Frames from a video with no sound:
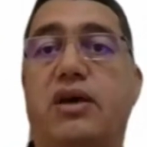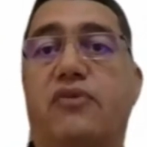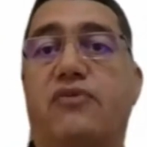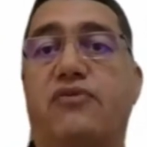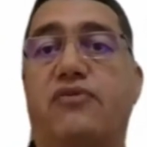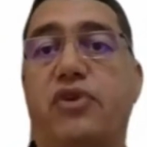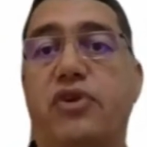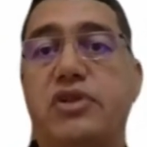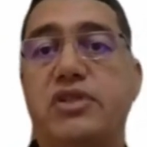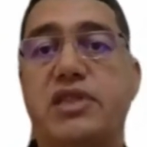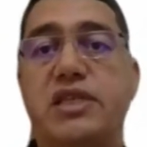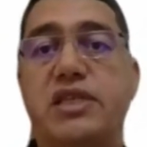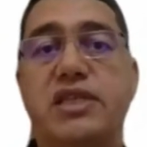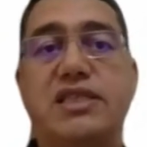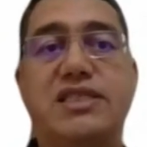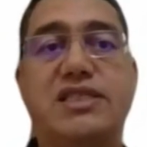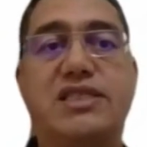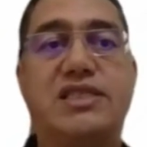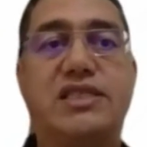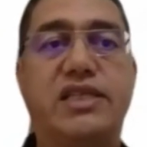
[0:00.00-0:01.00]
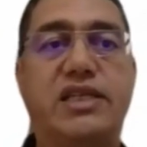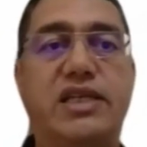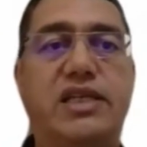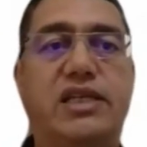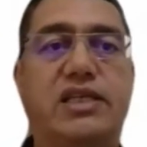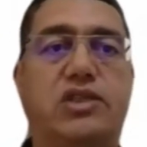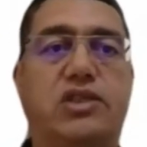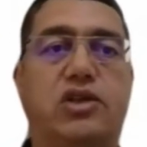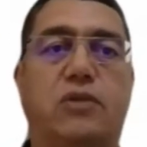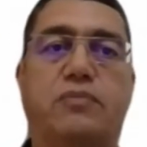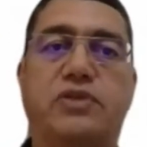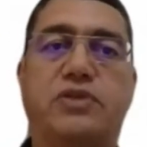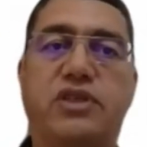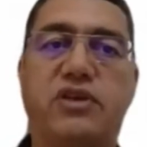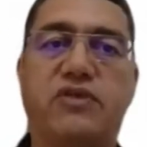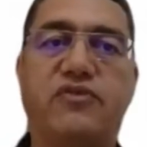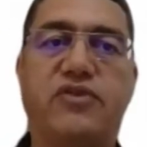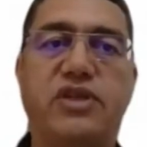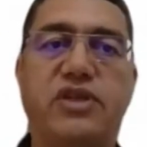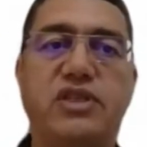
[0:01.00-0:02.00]
firstly, strict
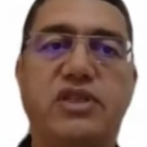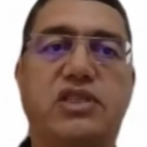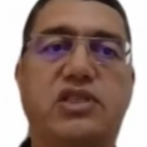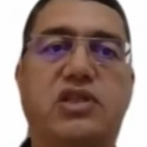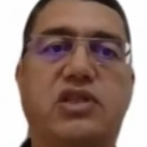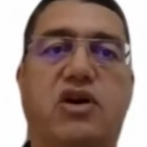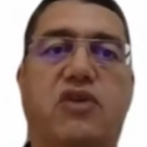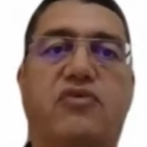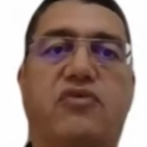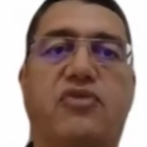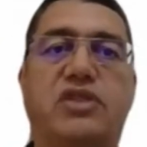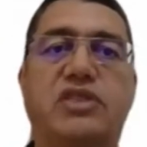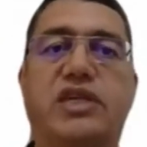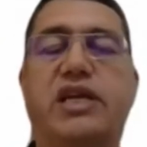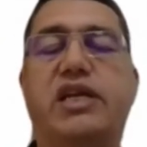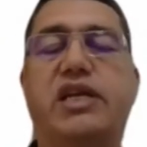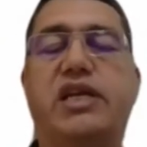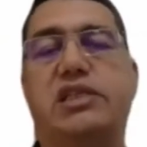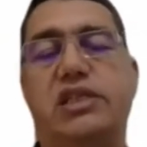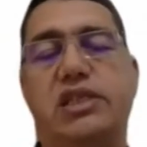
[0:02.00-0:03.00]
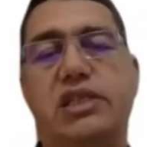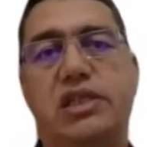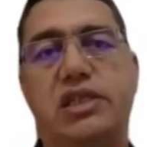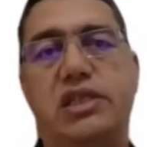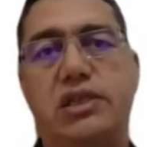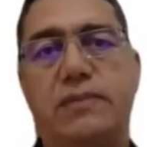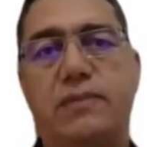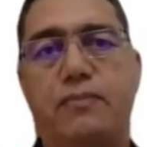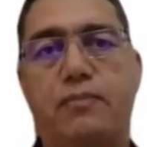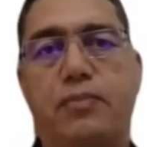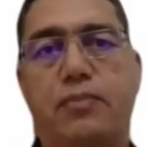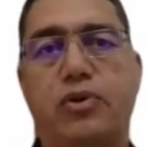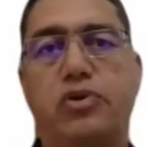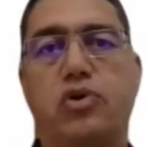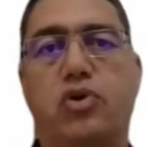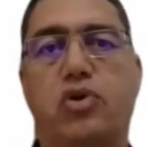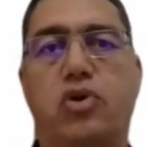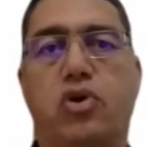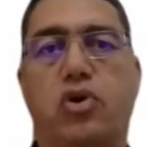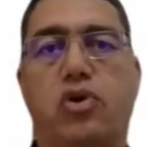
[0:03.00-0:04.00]
observance of the sanitary
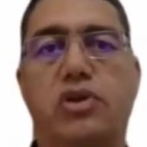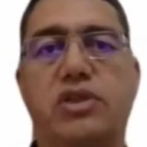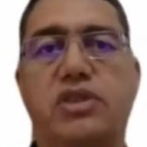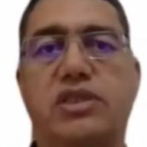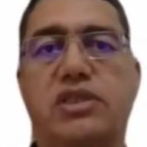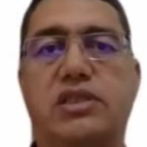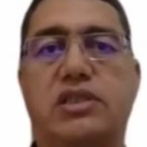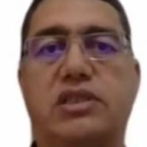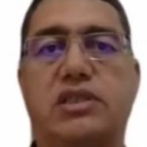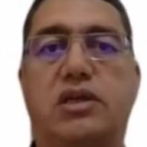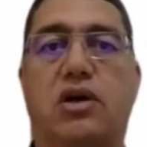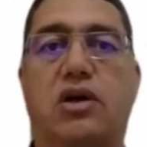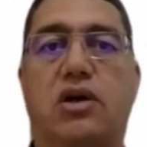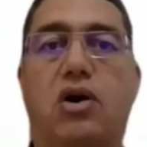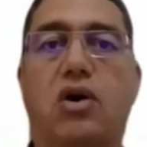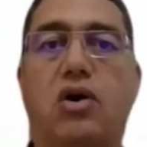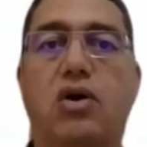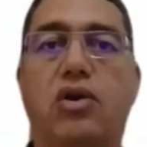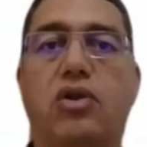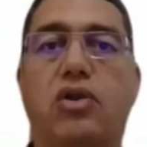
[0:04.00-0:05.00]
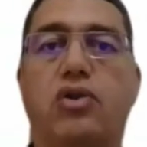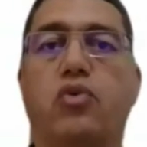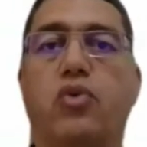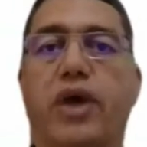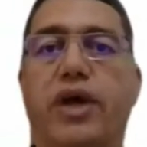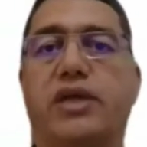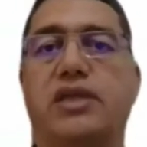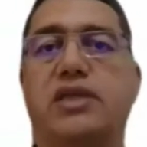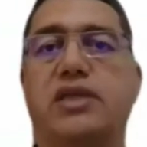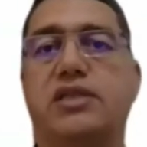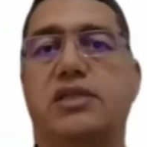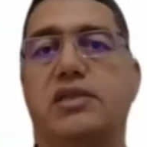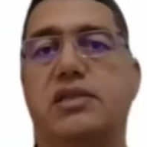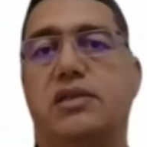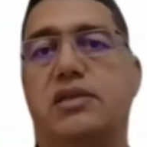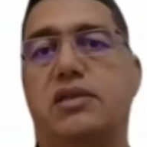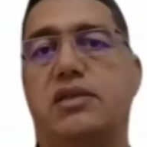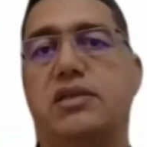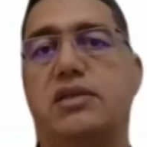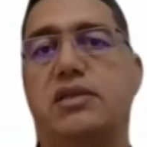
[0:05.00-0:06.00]
protocols all the ways.
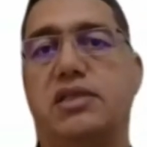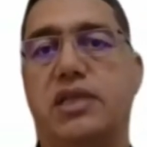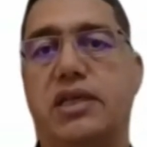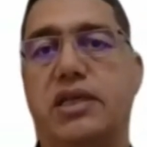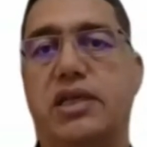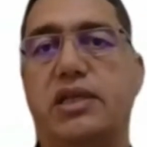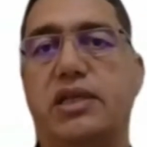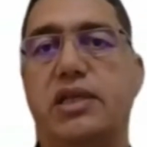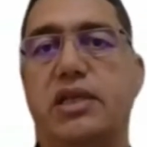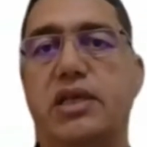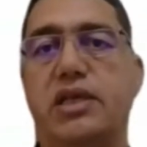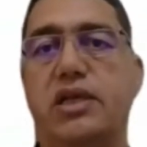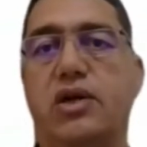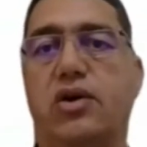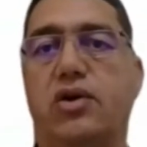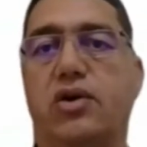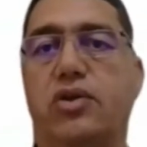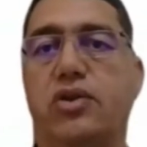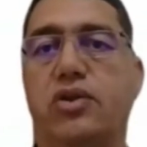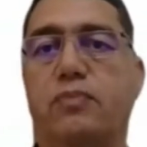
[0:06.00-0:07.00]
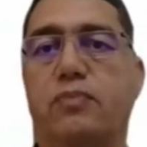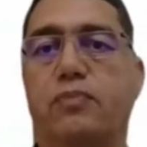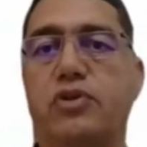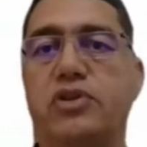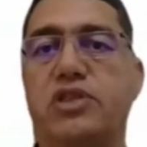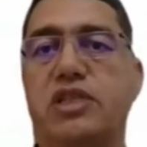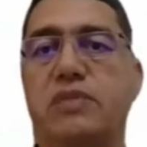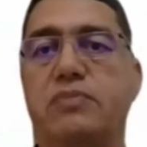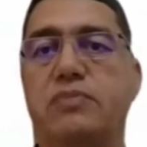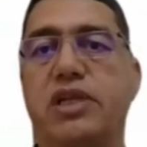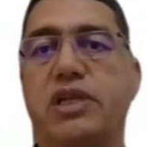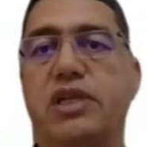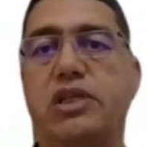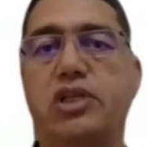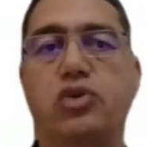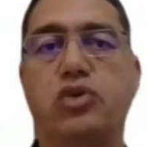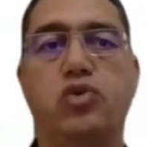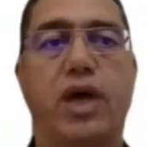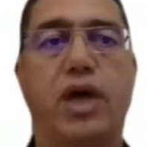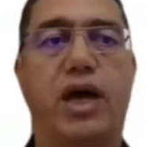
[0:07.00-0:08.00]
Secondly, on the
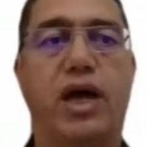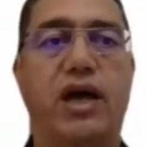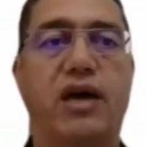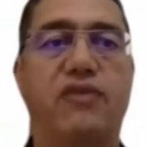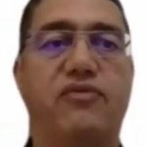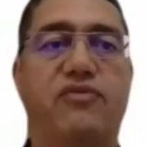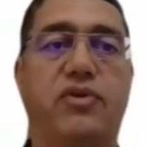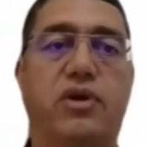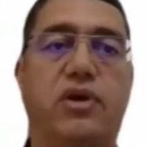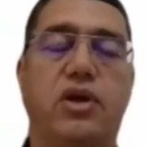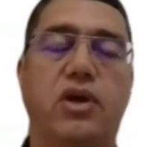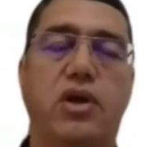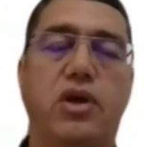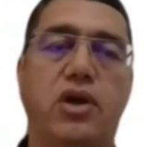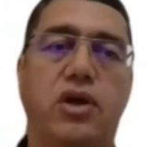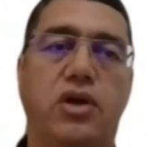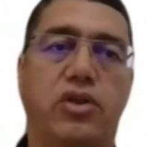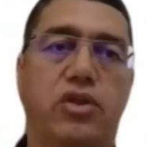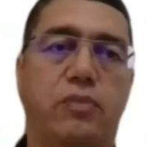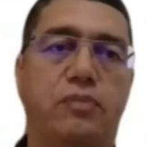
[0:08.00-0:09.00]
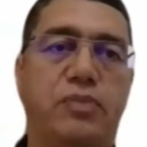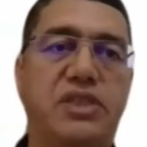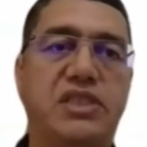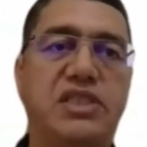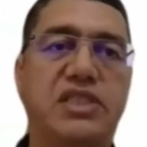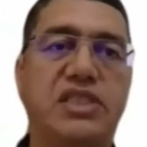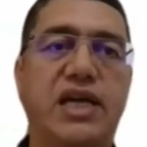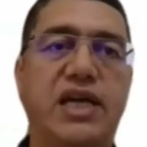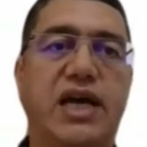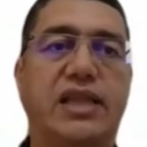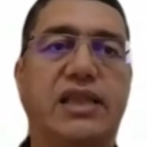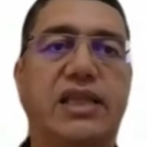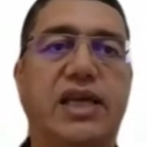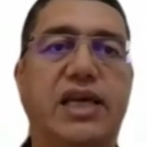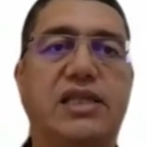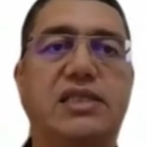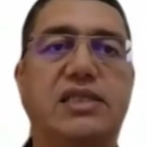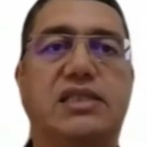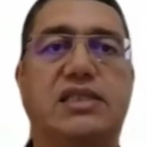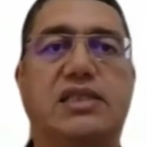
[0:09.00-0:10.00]
possibility to have the PCR
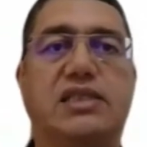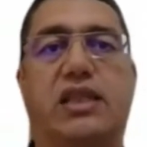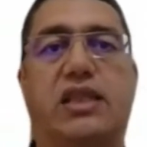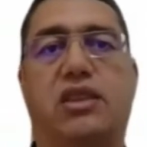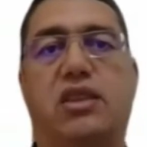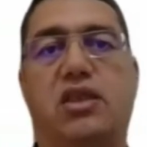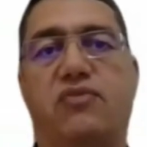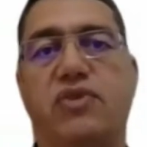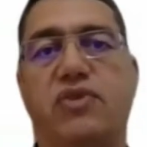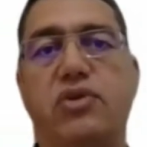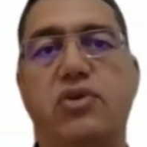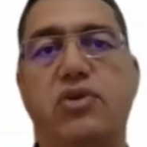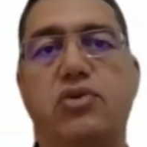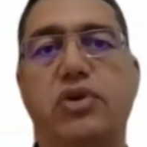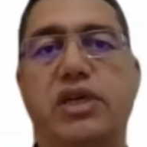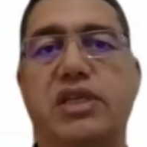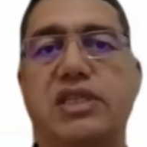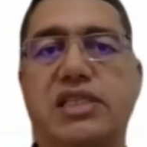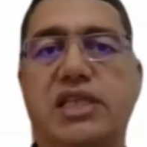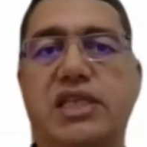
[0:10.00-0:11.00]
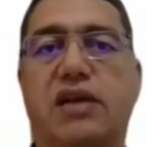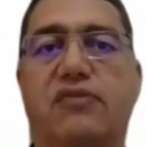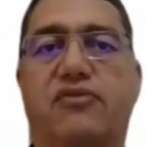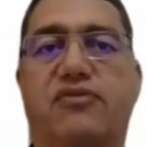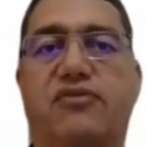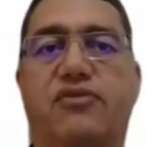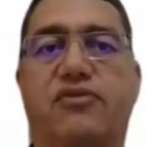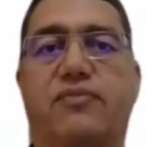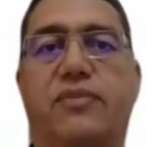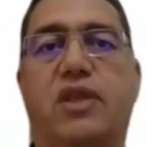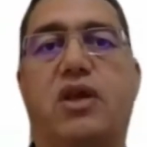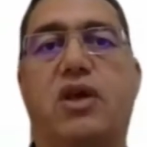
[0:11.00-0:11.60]
test at the venue itself